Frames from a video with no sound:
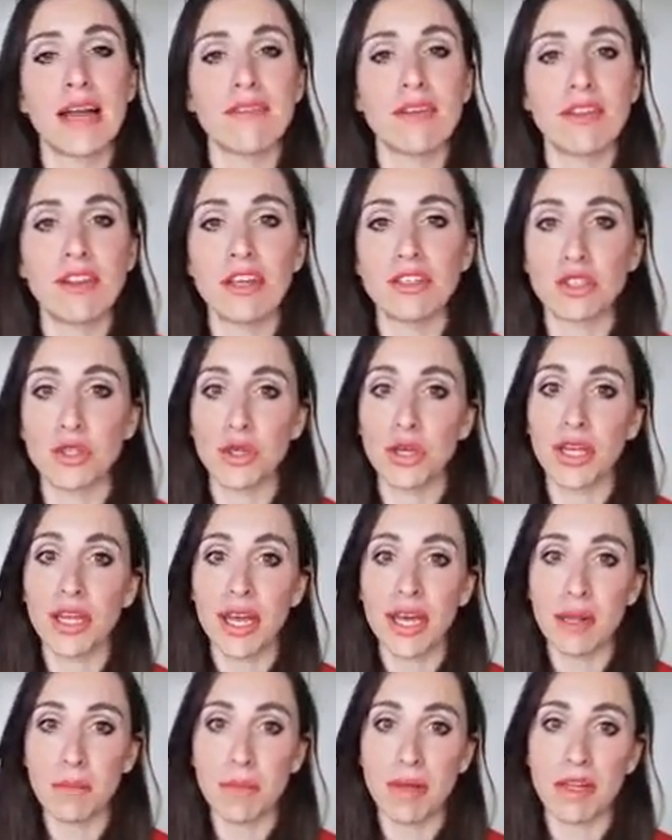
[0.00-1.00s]
everything so you can
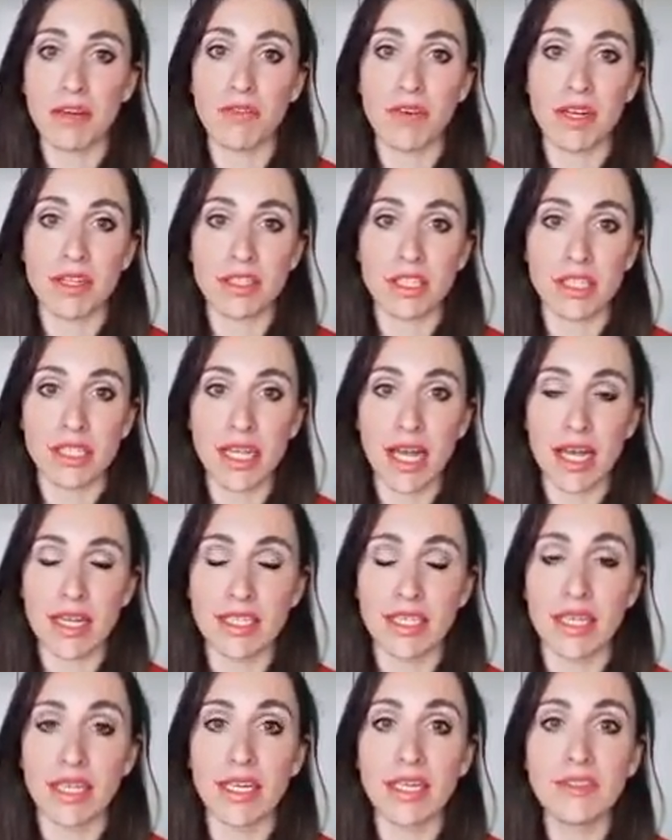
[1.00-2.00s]
get a bit of
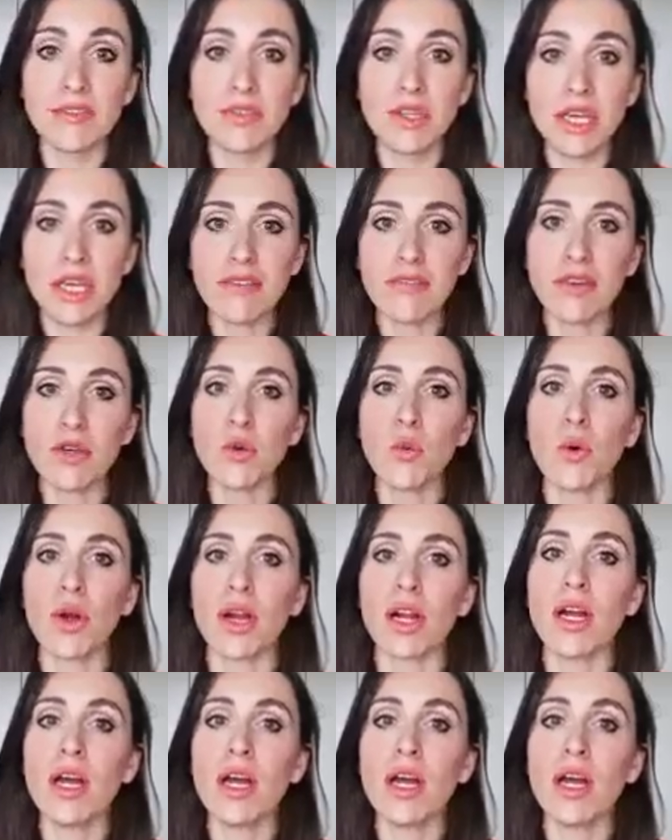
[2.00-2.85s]
understanding. And if you